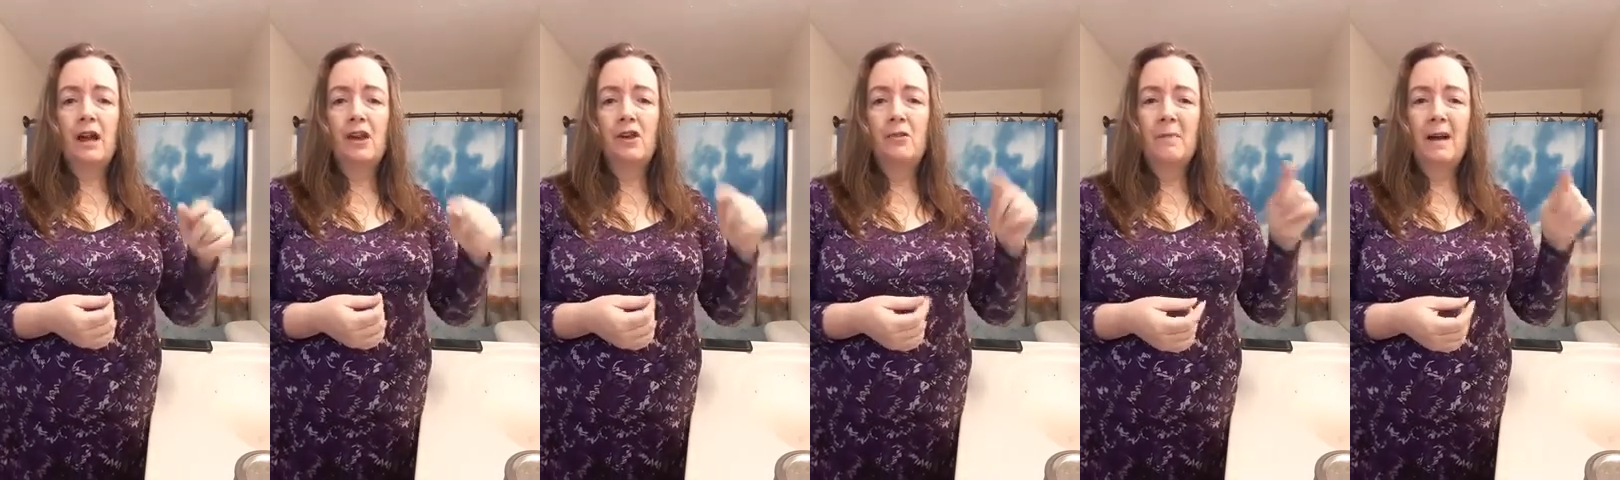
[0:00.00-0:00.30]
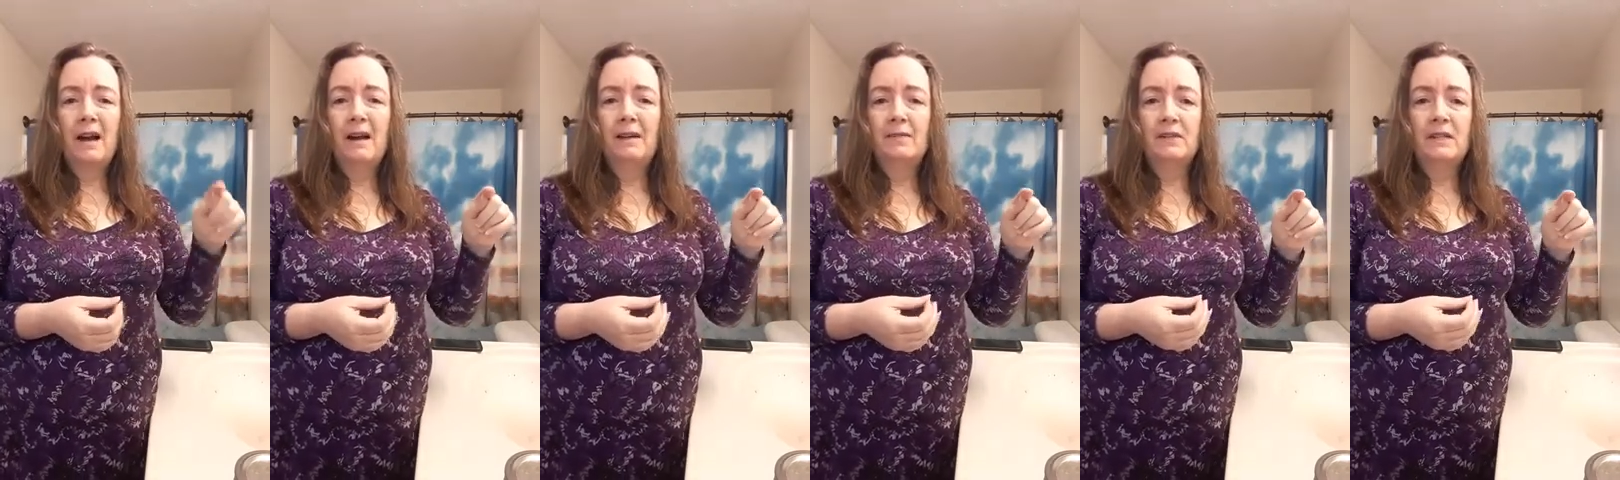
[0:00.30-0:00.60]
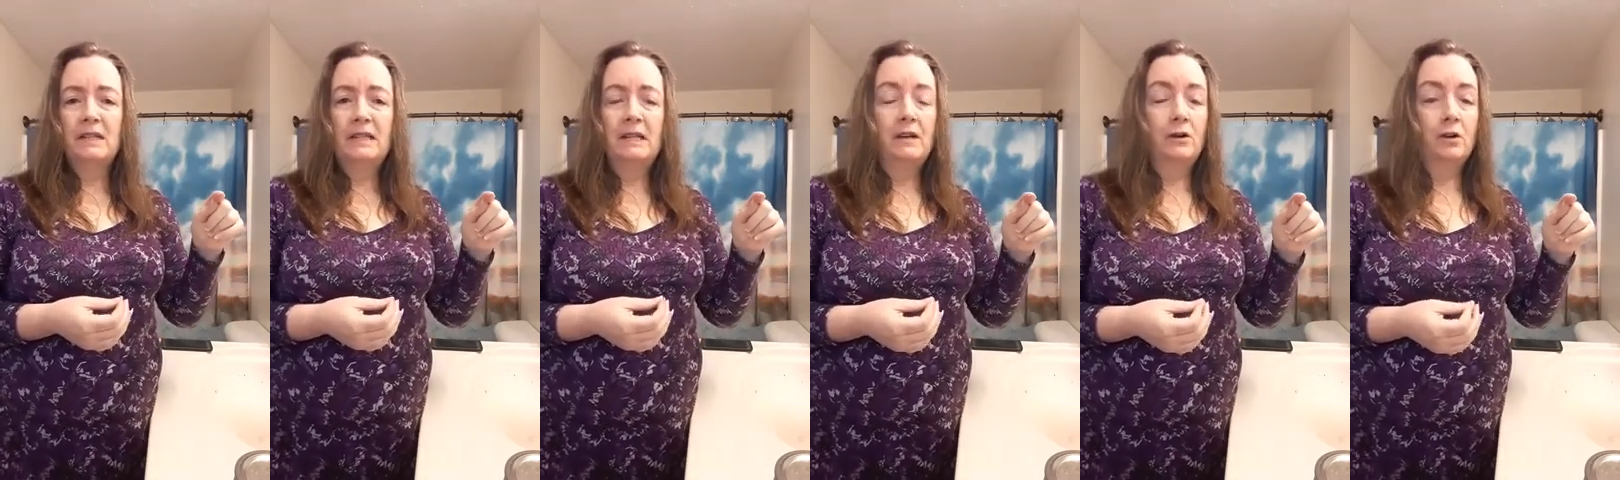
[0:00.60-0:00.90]
you might have
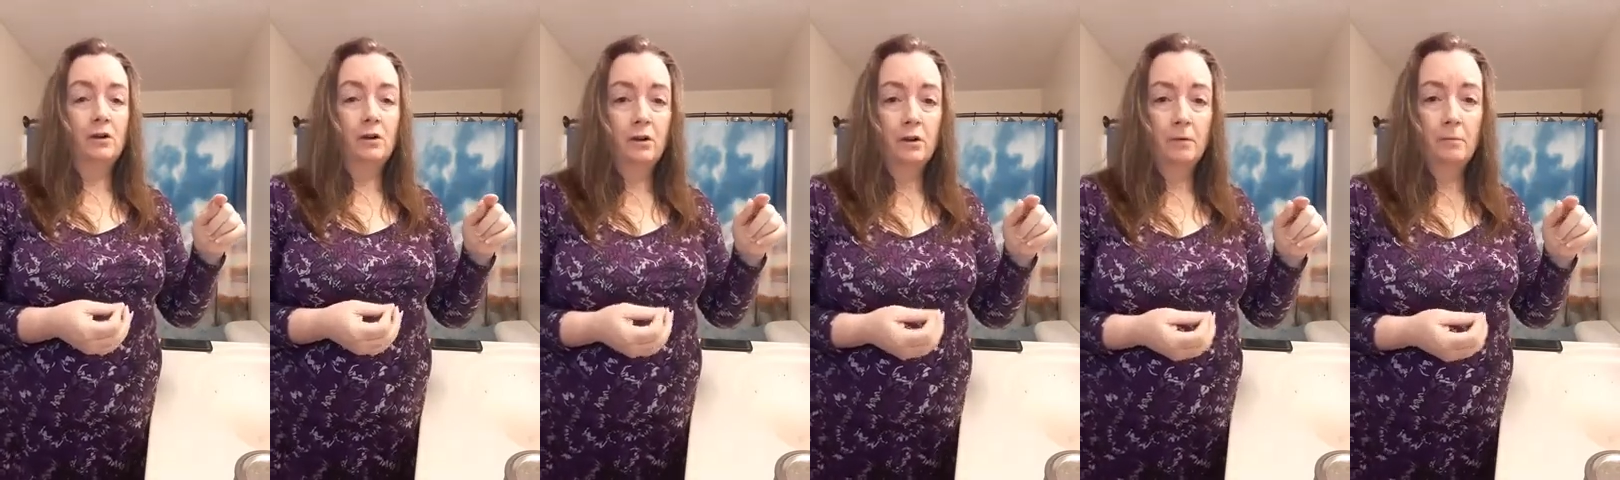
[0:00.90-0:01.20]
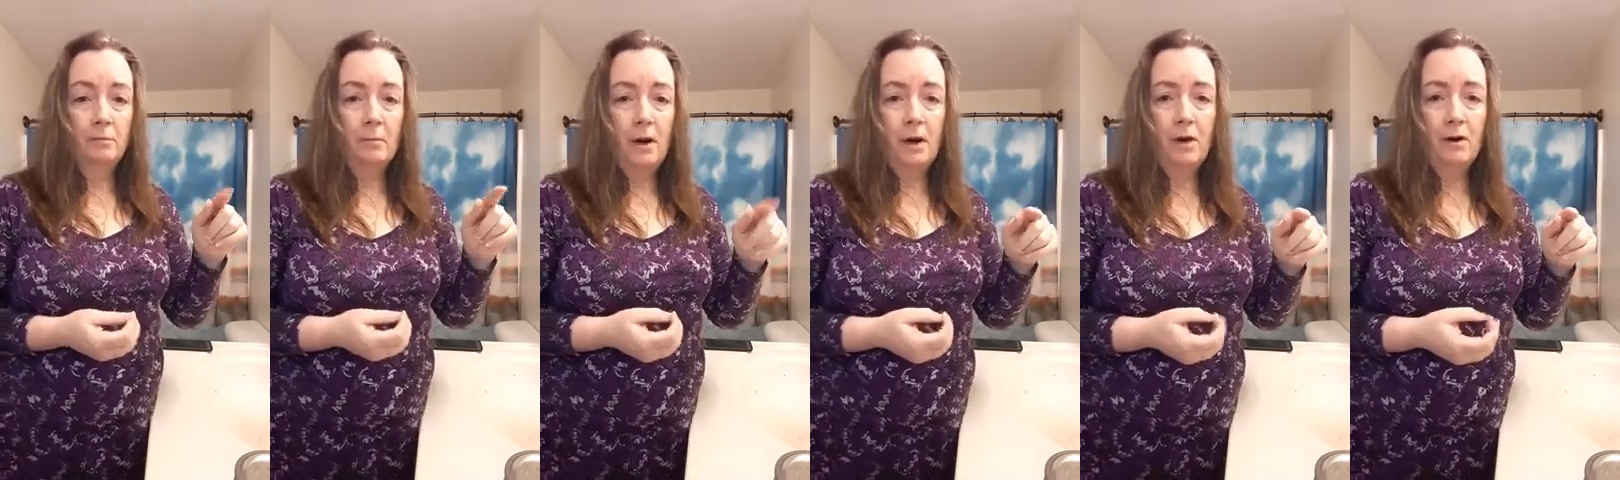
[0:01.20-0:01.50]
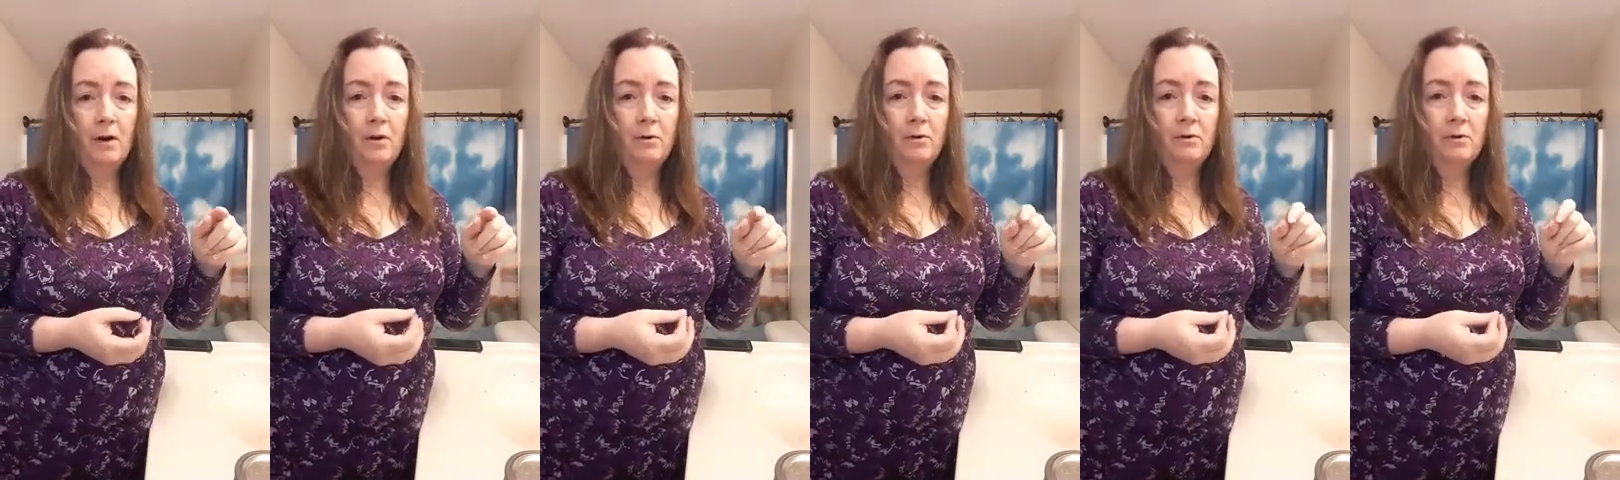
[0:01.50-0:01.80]
seen her
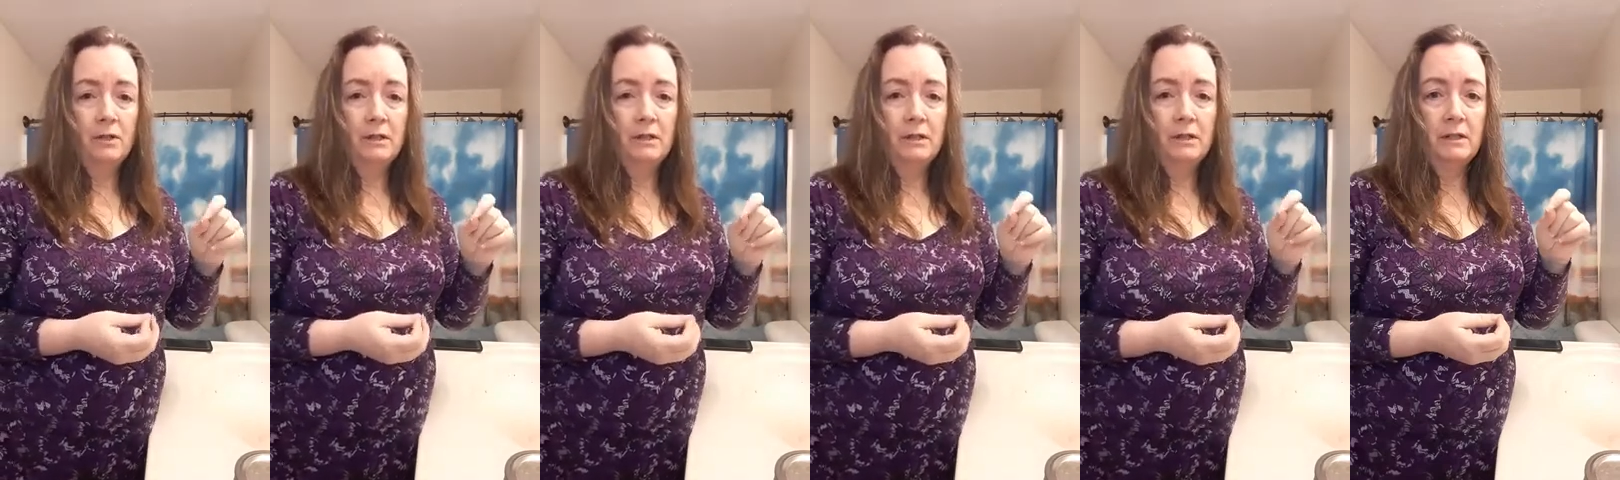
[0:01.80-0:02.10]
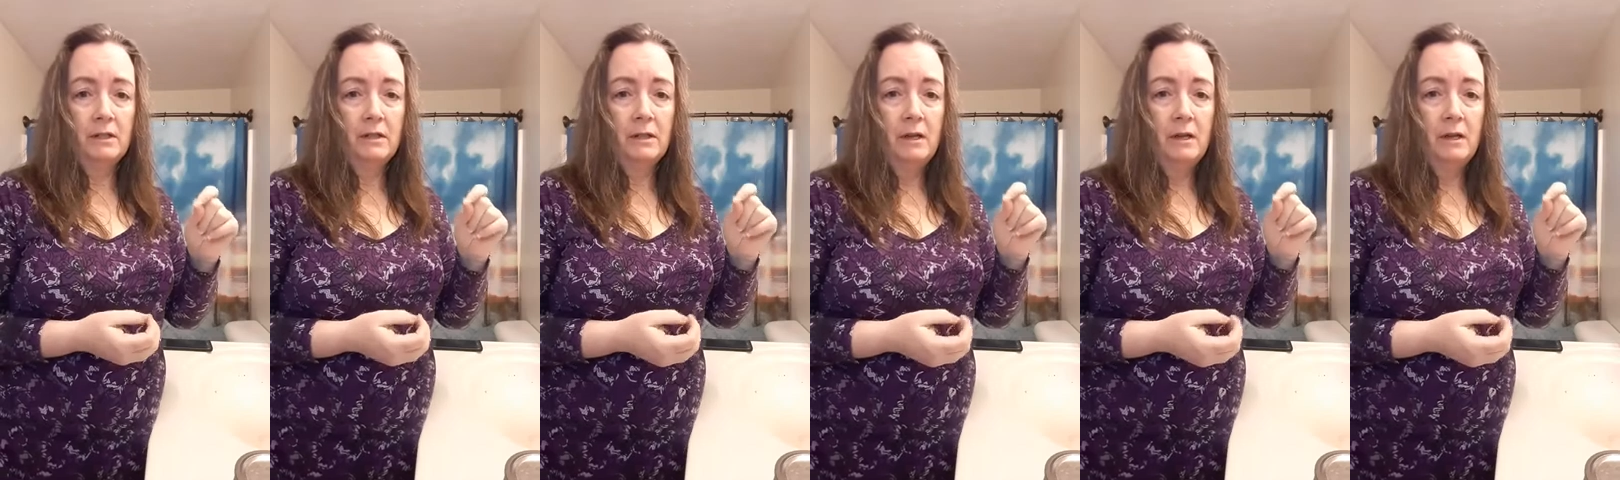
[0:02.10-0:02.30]
post.